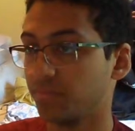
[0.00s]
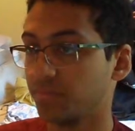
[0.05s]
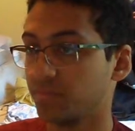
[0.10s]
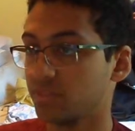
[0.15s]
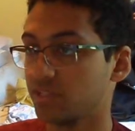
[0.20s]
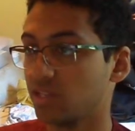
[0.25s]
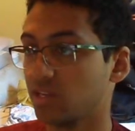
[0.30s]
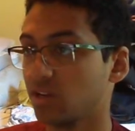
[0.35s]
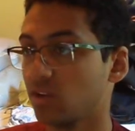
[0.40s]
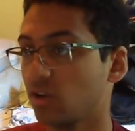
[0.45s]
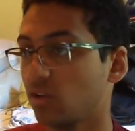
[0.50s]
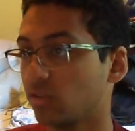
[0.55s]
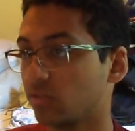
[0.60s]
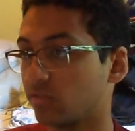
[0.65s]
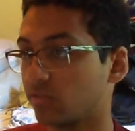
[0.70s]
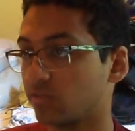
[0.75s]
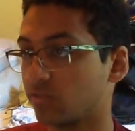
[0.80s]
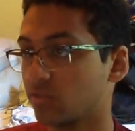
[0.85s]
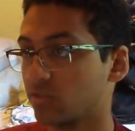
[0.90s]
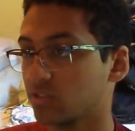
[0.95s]
Senegal
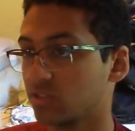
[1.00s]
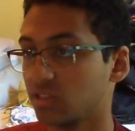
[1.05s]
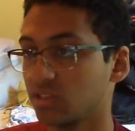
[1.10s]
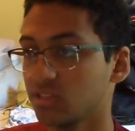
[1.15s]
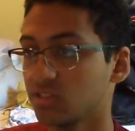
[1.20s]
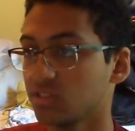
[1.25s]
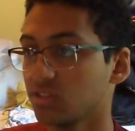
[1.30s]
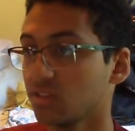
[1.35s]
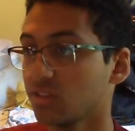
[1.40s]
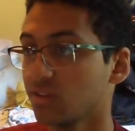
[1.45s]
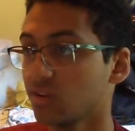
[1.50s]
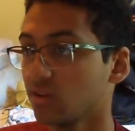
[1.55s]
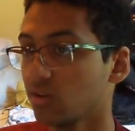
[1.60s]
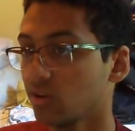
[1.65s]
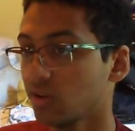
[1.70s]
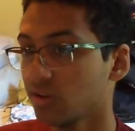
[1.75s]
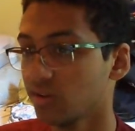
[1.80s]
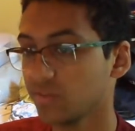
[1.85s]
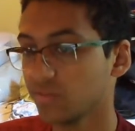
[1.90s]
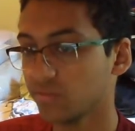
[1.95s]
and did Senegal
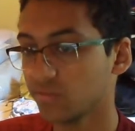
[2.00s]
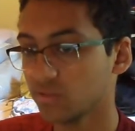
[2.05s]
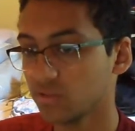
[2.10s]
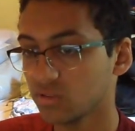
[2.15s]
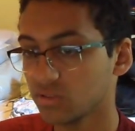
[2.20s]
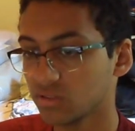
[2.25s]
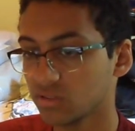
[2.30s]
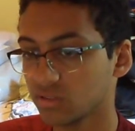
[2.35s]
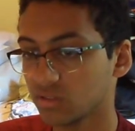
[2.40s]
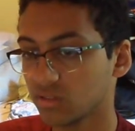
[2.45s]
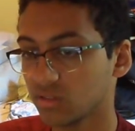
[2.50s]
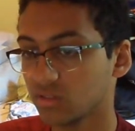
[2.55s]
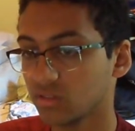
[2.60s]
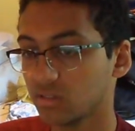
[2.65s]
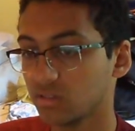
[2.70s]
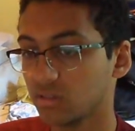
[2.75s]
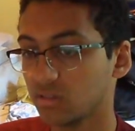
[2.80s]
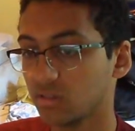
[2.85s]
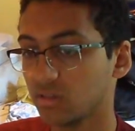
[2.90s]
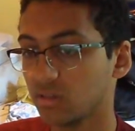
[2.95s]
get in first?
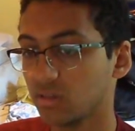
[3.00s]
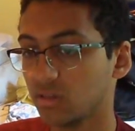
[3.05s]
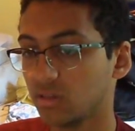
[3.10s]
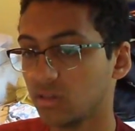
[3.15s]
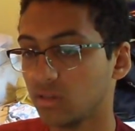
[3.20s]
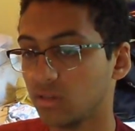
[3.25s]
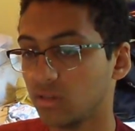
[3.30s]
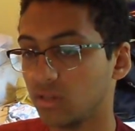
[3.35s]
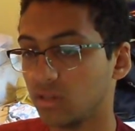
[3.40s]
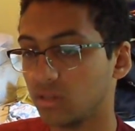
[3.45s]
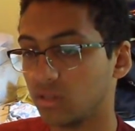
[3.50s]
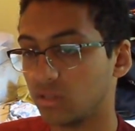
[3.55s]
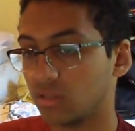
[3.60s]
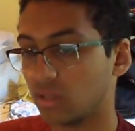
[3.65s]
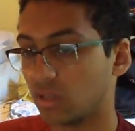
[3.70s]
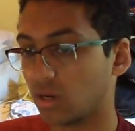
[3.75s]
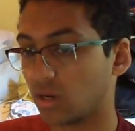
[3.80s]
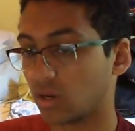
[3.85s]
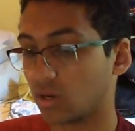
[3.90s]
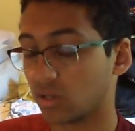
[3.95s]

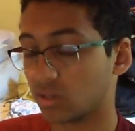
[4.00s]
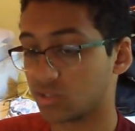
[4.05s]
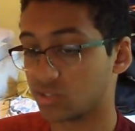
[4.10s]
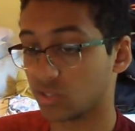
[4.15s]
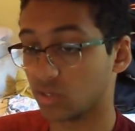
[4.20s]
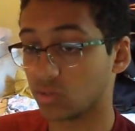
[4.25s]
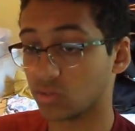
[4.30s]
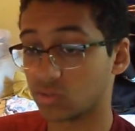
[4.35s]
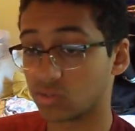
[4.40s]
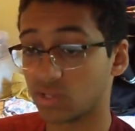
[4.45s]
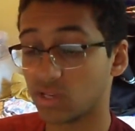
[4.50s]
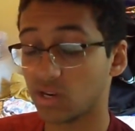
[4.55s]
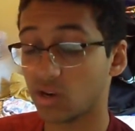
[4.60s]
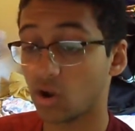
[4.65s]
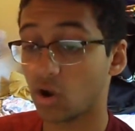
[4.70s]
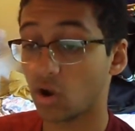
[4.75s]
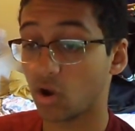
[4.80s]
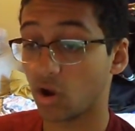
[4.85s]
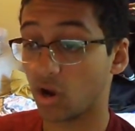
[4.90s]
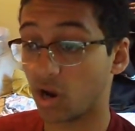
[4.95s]
No, cause
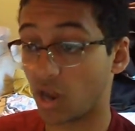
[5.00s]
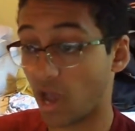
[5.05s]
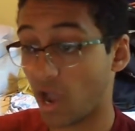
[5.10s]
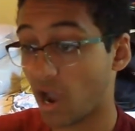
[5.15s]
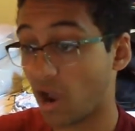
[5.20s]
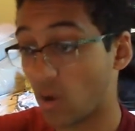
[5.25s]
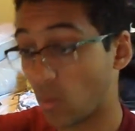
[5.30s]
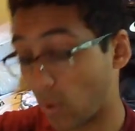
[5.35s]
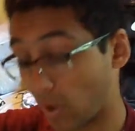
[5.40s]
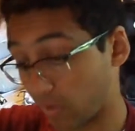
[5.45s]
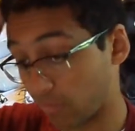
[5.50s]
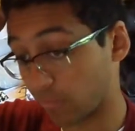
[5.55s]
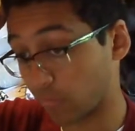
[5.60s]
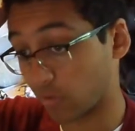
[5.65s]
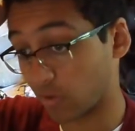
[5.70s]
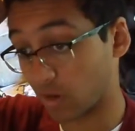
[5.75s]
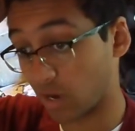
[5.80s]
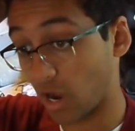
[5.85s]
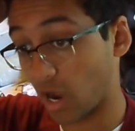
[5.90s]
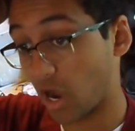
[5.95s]
Senegal got out. I
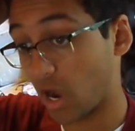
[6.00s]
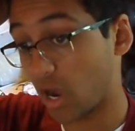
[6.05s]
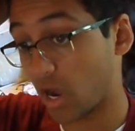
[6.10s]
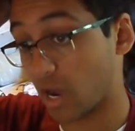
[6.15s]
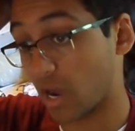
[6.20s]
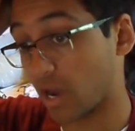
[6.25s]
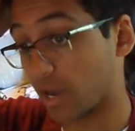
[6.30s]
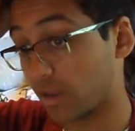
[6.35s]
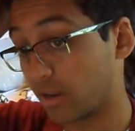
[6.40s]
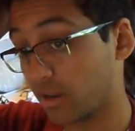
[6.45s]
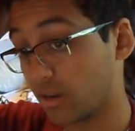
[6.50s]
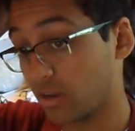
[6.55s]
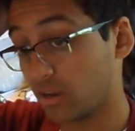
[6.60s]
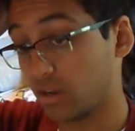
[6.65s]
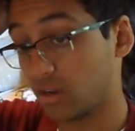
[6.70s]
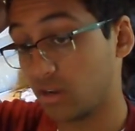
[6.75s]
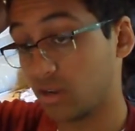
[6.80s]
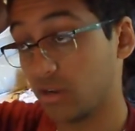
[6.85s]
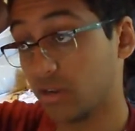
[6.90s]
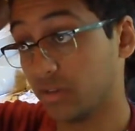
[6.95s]
forgot.
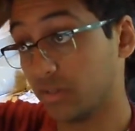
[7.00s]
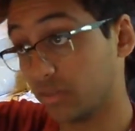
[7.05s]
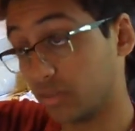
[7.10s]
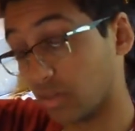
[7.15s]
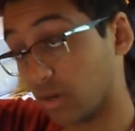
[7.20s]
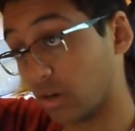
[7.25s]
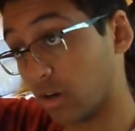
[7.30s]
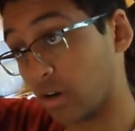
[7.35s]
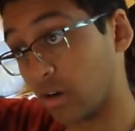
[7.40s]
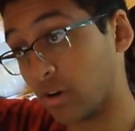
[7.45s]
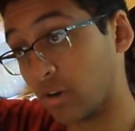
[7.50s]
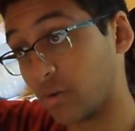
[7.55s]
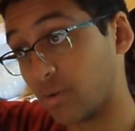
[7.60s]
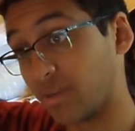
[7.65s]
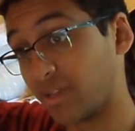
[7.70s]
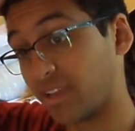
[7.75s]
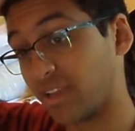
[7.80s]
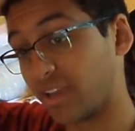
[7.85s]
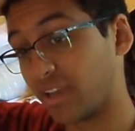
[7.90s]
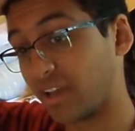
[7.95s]
Oh
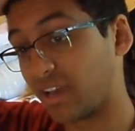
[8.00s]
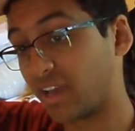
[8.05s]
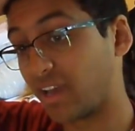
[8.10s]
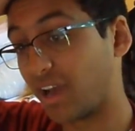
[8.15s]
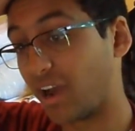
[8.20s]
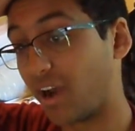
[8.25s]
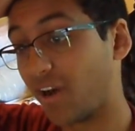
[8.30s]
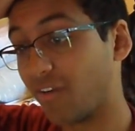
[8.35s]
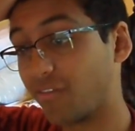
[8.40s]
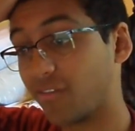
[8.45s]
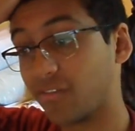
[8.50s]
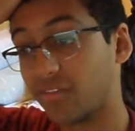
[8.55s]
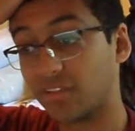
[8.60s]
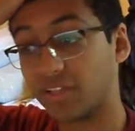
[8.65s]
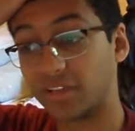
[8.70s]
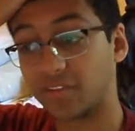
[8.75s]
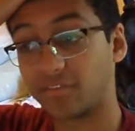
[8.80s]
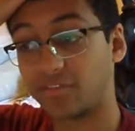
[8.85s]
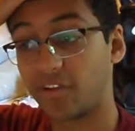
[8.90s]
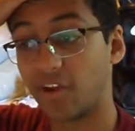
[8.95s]
yeah, off of
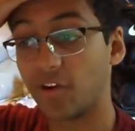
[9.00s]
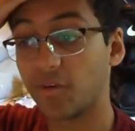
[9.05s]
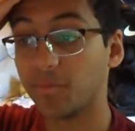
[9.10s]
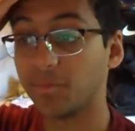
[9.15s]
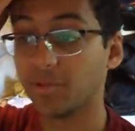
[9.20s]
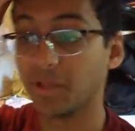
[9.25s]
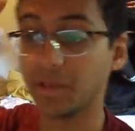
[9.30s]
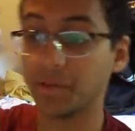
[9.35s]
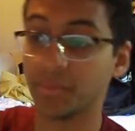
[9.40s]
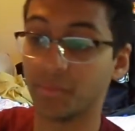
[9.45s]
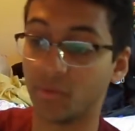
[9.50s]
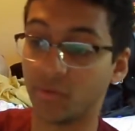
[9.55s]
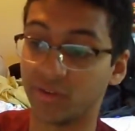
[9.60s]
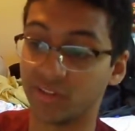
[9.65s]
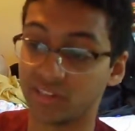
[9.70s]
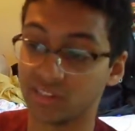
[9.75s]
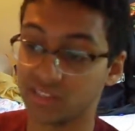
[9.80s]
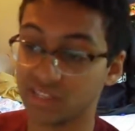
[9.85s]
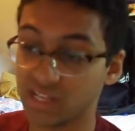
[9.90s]
like fair play points.